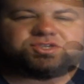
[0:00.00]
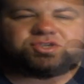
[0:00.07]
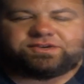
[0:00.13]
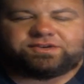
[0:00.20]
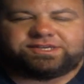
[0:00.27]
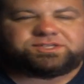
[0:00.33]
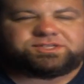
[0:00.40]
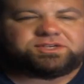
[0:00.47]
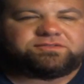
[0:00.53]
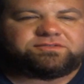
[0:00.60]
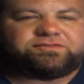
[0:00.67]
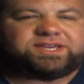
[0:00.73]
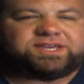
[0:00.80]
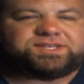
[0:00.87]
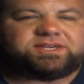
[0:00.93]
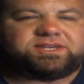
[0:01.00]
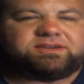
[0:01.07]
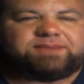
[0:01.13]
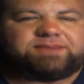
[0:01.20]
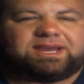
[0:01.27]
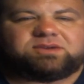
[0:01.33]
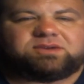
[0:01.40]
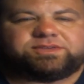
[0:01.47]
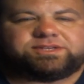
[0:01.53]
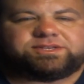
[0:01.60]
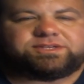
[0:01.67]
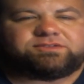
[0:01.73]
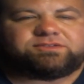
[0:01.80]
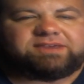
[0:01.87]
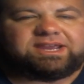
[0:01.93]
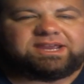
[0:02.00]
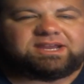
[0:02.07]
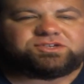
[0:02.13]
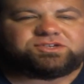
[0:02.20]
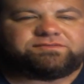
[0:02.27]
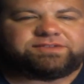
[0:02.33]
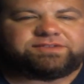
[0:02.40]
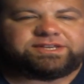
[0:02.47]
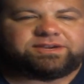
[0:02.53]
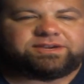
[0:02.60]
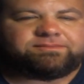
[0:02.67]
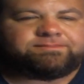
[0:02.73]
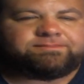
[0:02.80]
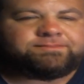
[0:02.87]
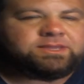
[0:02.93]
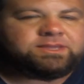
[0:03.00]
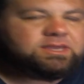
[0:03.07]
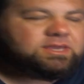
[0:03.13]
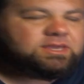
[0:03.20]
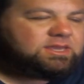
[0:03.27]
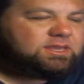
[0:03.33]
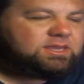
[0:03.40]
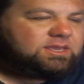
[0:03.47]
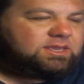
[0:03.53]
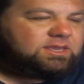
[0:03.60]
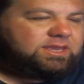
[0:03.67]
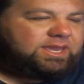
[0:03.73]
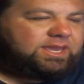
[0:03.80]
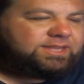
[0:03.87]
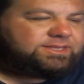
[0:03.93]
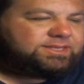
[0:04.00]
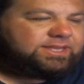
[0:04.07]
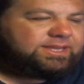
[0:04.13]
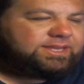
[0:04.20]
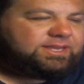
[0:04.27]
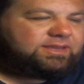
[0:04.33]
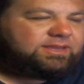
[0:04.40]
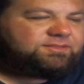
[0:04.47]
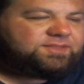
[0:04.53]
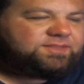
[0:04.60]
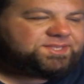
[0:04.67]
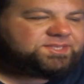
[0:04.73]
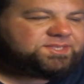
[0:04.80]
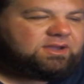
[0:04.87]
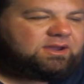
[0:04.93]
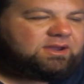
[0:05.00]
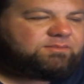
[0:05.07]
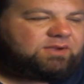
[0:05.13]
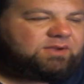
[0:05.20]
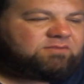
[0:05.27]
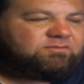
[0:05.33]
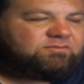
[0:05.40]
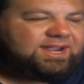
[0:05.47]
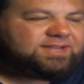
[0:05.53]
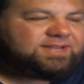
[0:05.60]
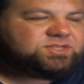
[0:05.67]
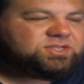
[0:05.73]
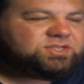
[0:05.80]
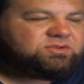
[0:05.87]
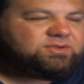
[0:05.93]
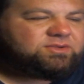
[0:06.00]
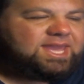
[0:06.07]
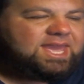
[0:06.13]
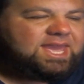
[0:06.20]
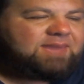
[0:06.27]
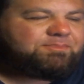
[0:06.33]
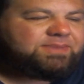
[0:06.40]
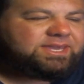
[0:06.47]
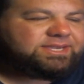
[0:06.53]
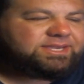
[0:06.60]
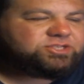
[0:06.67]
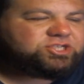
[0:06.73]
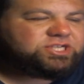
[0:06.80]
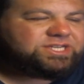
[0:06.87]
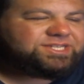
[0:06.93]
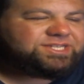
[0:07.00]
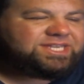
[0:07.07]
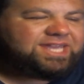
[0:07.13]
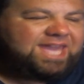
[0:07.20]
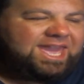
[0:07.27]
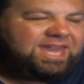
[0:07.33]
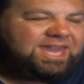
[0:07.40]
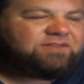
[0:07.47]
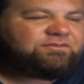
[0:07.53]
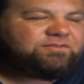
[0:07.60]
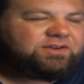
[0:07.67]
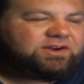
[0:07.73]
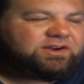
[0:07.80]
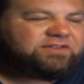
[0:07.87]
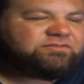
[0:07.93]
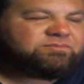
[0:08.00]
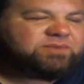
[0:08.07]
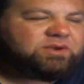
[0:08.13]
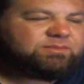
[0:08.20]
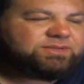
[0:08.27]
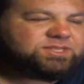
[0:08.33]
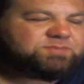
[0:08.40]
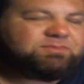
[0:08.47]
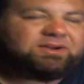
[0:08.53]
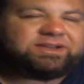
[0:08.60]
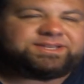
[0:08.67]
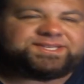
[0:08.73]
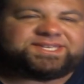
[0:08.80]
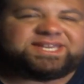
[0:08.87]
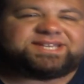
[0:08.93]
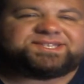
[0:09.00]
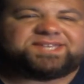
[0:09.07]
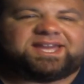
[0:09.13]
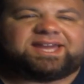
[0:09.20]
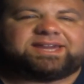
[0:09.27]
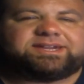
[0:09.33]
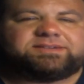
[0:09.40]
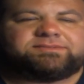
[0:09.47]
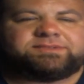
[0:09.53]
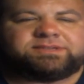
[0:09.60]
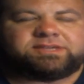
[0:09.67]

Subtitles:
Johnny Two-Face here, back with another reaction video. And this time, I'm reacting to epic GTA 5 moments by ZigZag.